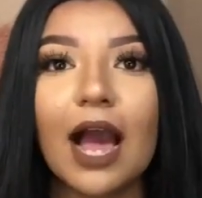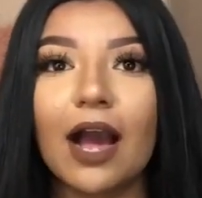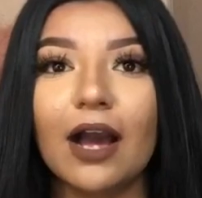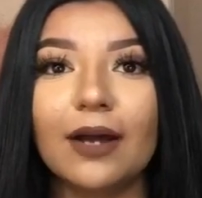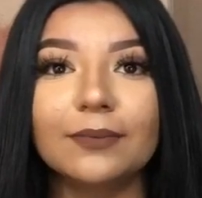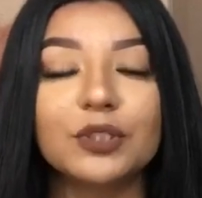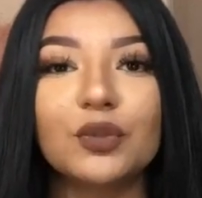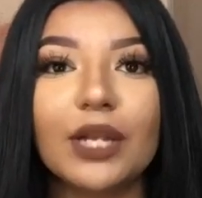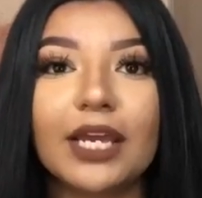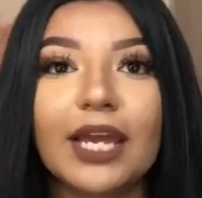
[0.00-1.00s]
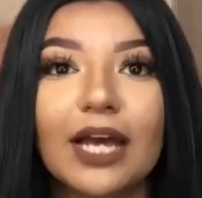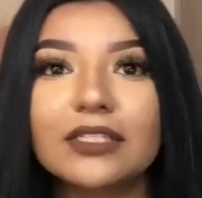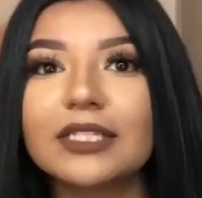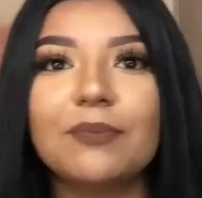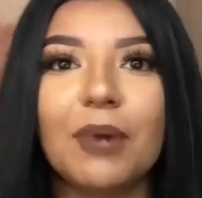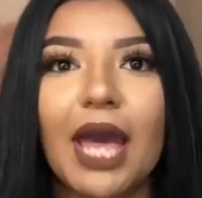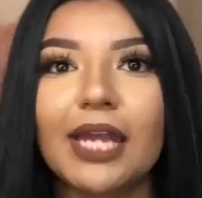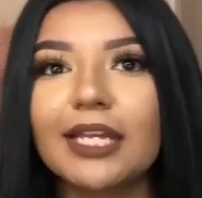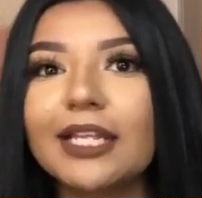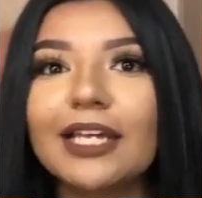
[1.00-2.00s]
um to like Elsie,
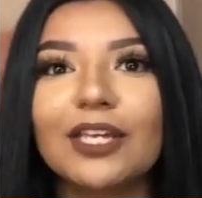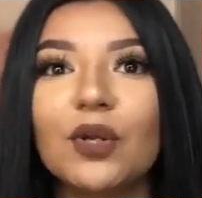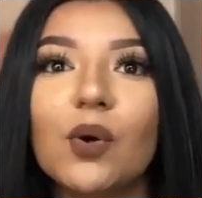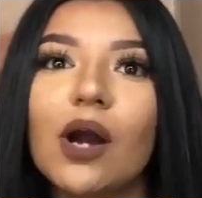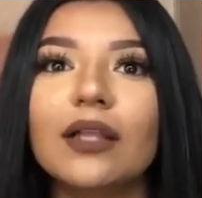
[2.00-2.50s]
Patty, like, you know,